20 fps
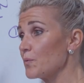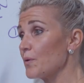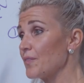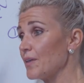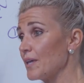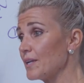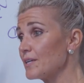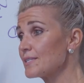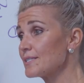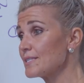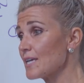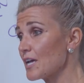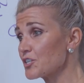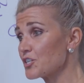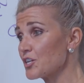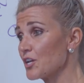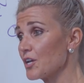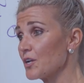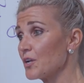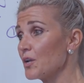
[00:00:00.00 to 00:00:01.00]
within a
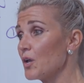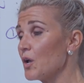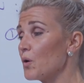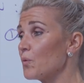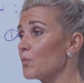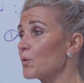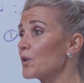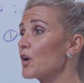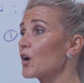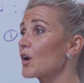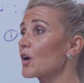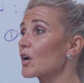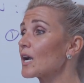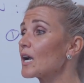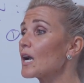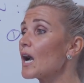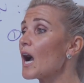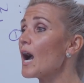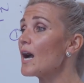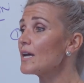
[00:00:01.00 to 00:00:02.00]
session, we are
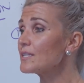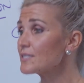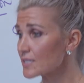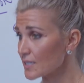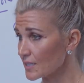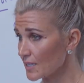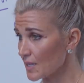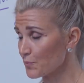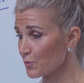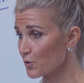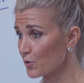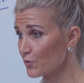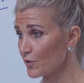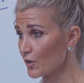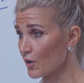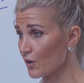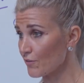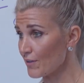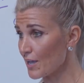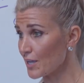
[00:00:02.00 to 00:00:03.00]
constantly
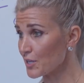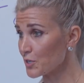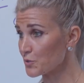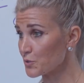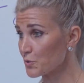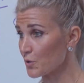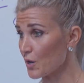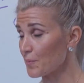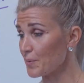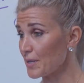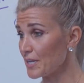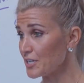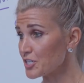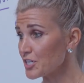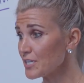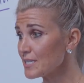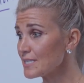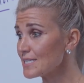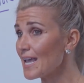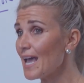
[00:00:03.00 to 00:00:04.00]
proving our value to our
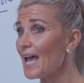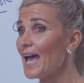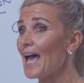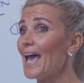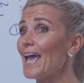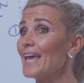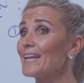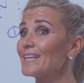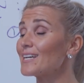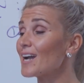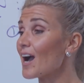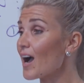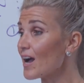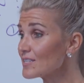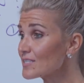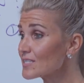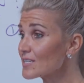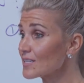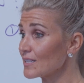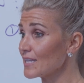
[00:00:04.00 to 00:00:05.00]
patients and
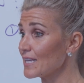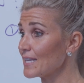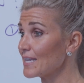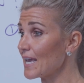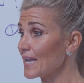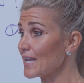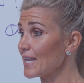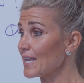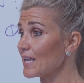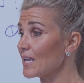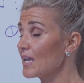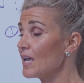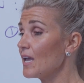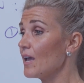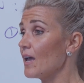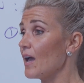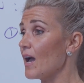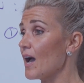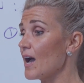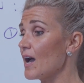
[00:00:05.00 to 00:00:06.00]
constantly getting
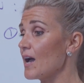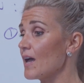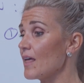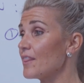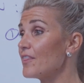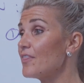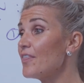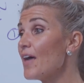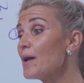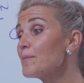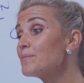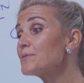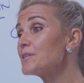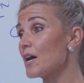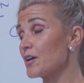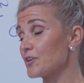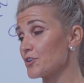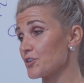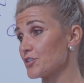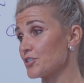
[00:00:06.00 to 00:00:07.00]
them to
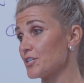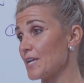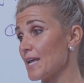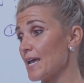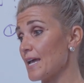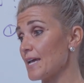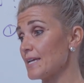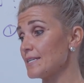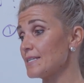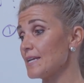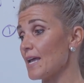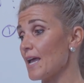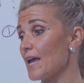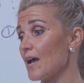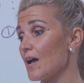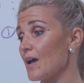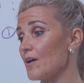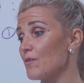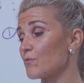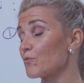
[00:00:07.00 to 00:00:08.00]
understand
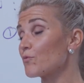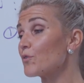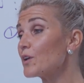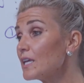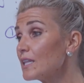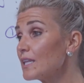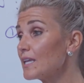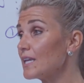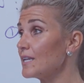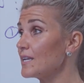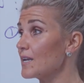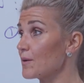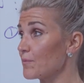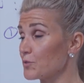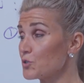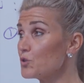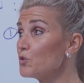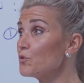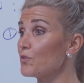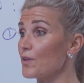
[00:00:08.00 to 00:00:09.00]
really
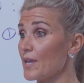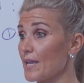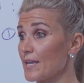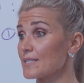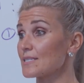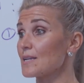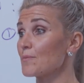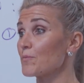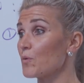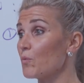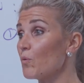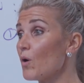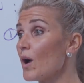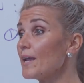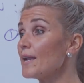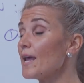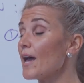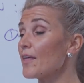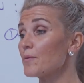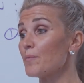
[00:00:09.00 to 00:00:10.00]
two things. Number
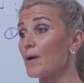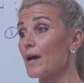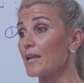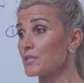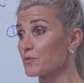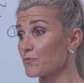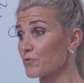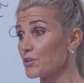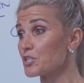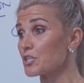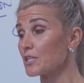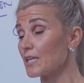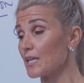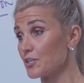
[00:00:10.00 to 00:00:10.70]
one, how the body is regionally